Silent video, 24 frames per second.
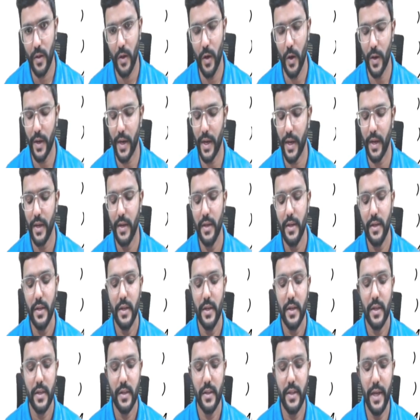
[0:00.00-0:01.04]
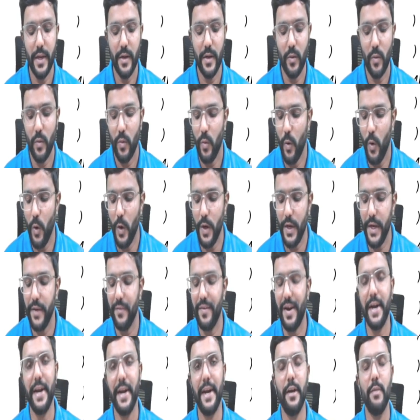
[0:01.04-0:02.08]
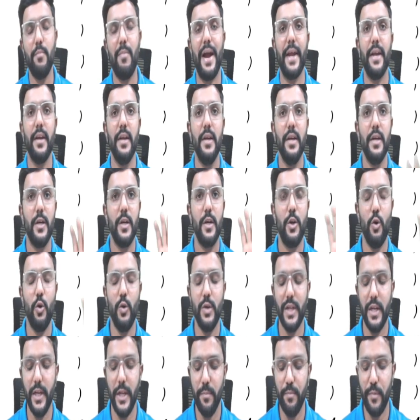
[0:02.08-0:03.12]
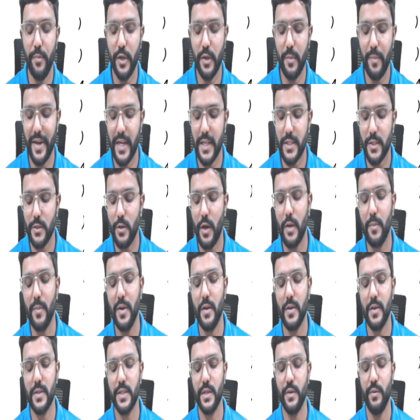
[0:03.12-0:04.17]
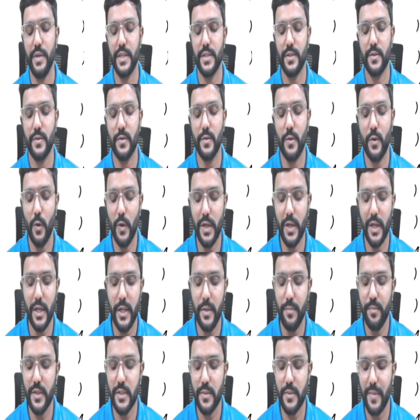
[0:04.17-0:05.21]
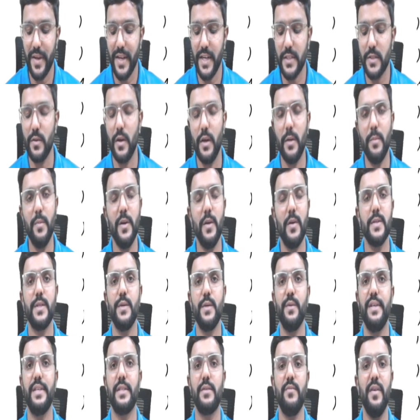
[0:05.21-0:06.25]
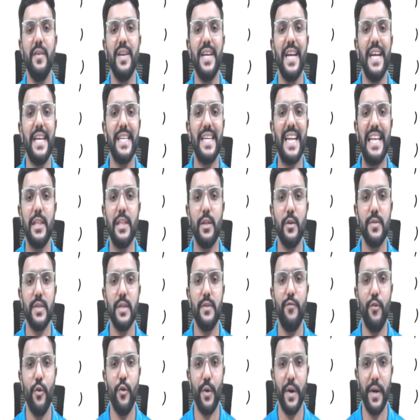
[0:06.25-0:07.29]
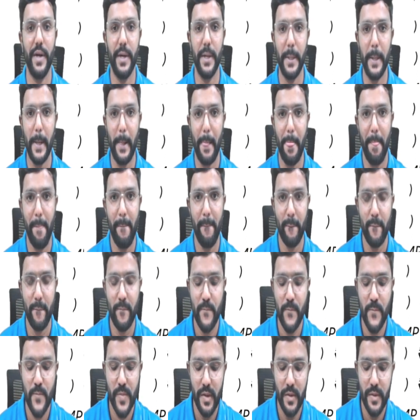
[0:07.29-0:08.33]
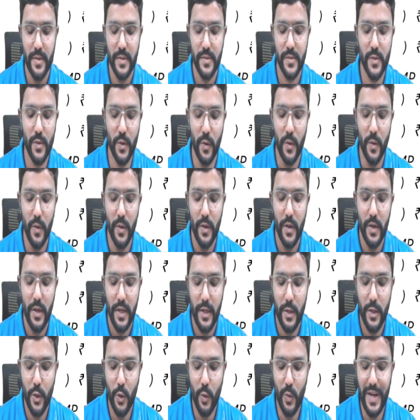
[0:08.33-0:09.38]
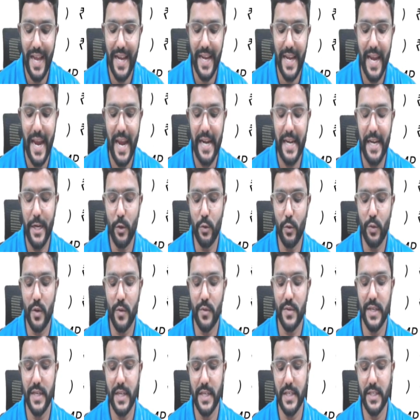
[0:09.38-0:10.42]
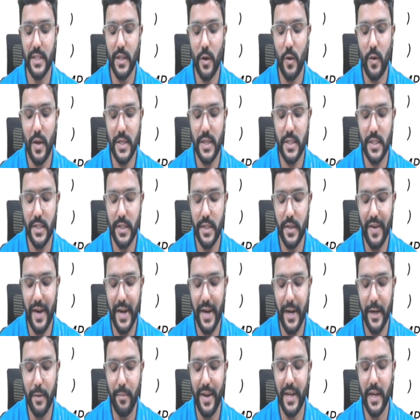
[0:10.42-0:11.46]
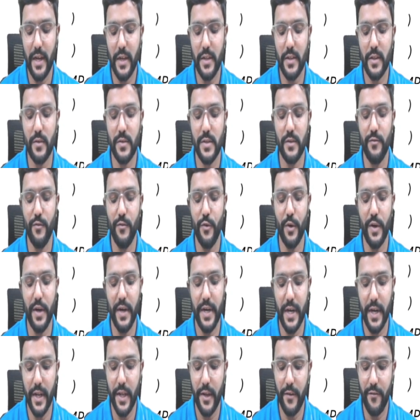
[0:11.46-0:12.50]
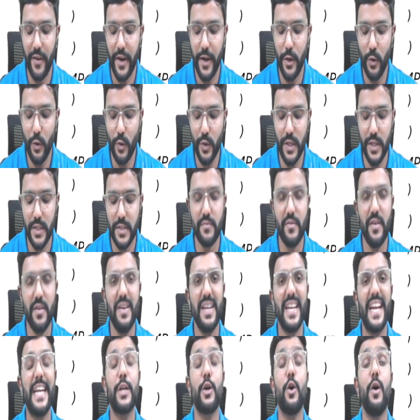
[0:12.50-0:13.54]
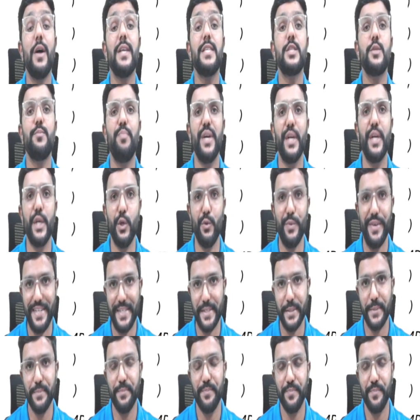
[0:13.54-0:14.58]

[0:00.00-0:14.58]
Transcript: Okay. Then whole divided by total input minus normal loss units. Total inputs minus normal loss units. We will get 9,400. So 2,82,000 is the cost divided by 9,400. If I do this, we will get cost per unit.